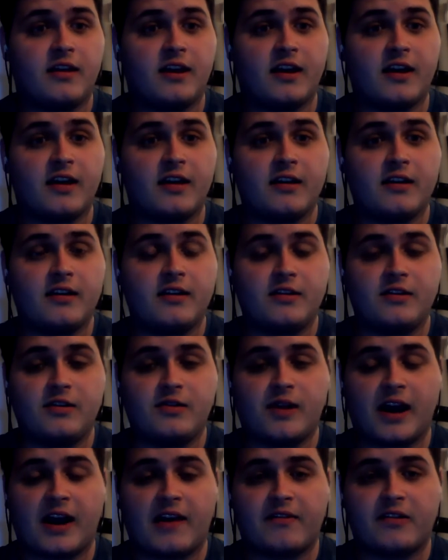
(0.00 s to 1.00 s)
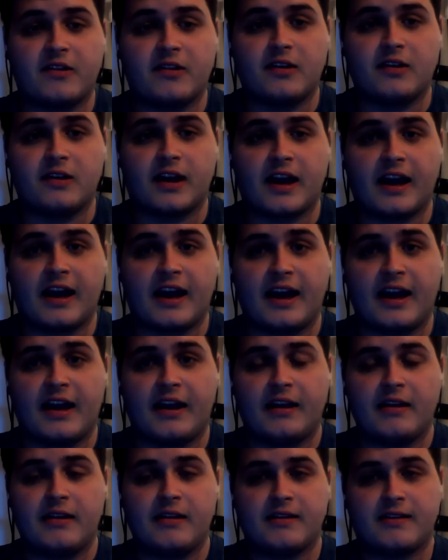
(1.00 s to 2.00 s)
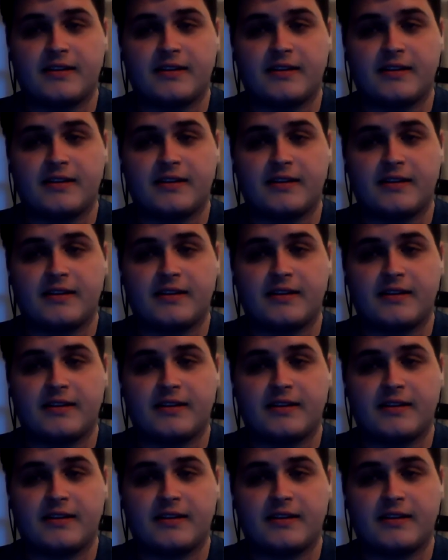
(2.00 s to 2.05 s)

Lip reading: Then you'd have to look at